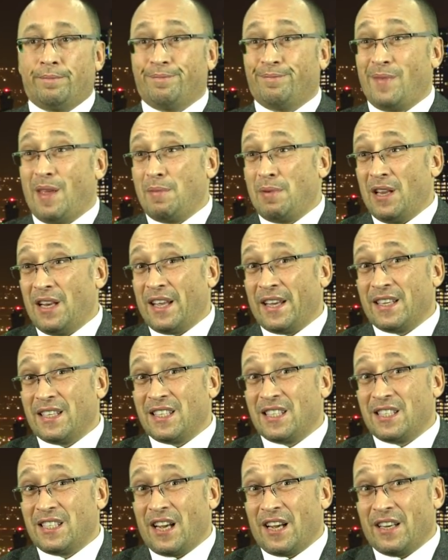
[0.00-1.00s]
maybe like
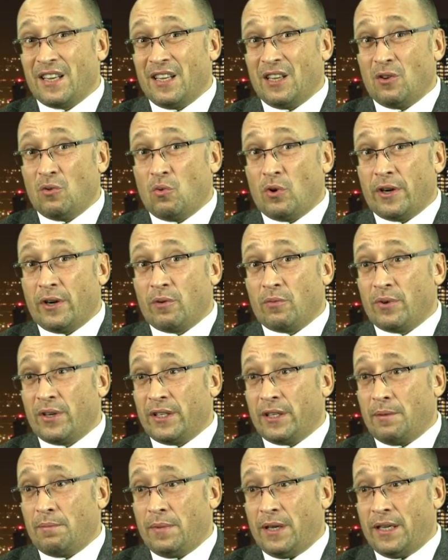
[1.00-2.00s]
studying what it
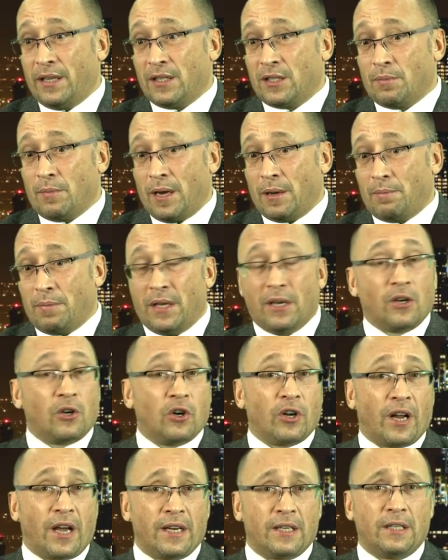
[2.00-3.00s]
really means might be a
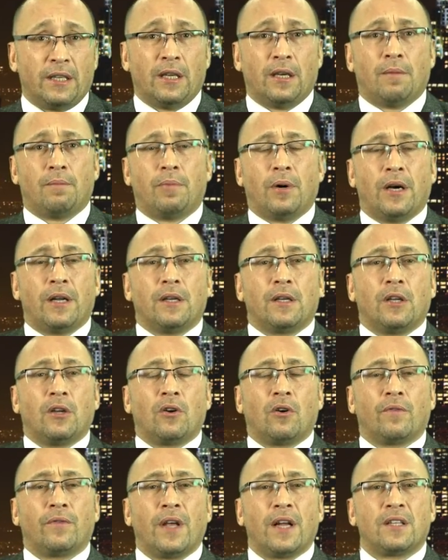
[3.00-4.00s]
good idea, but you
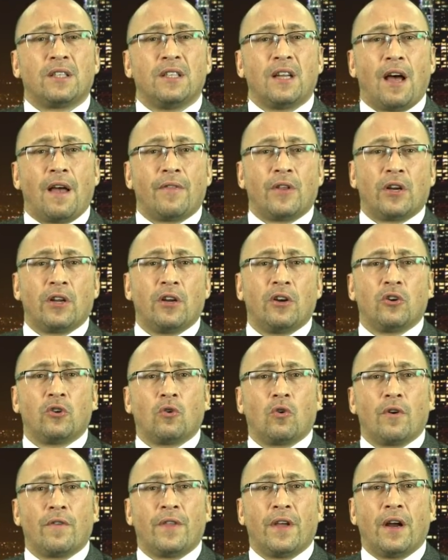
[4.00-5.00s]
know, that's neither here
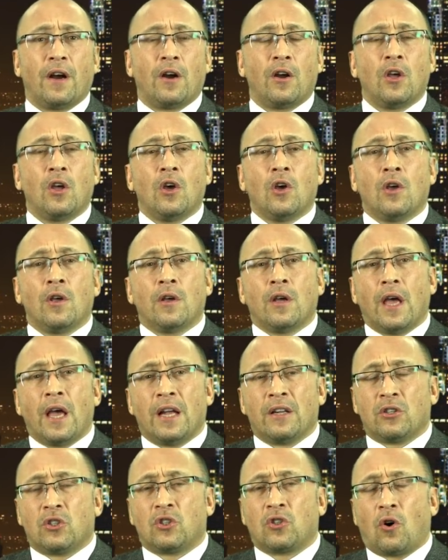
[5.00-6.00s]
nor there.
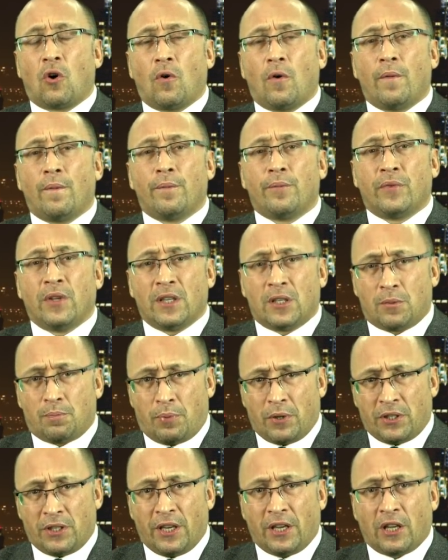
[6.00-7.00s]
And so this
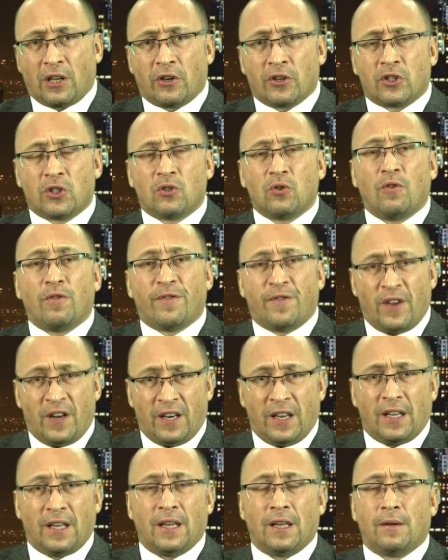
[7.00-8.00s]
particular Sue
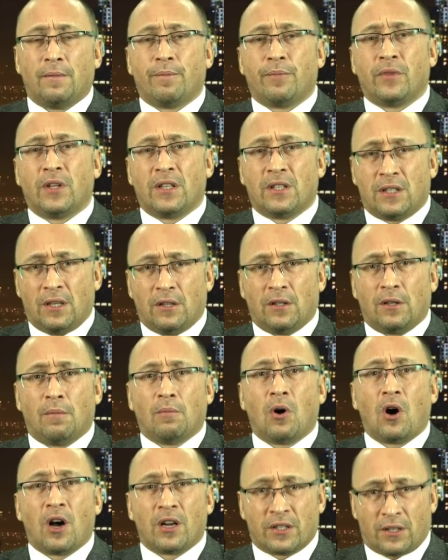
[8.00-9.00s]
Finnegan that's in the
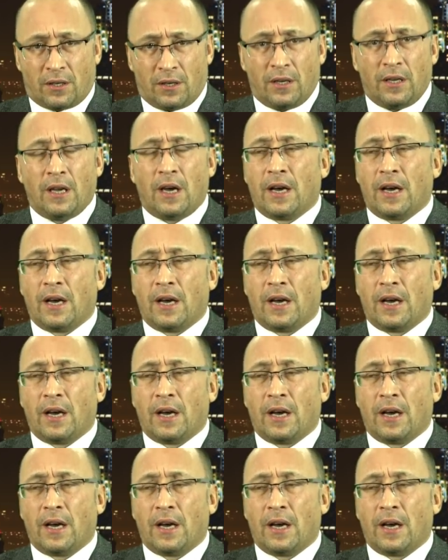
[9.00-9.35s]
mosque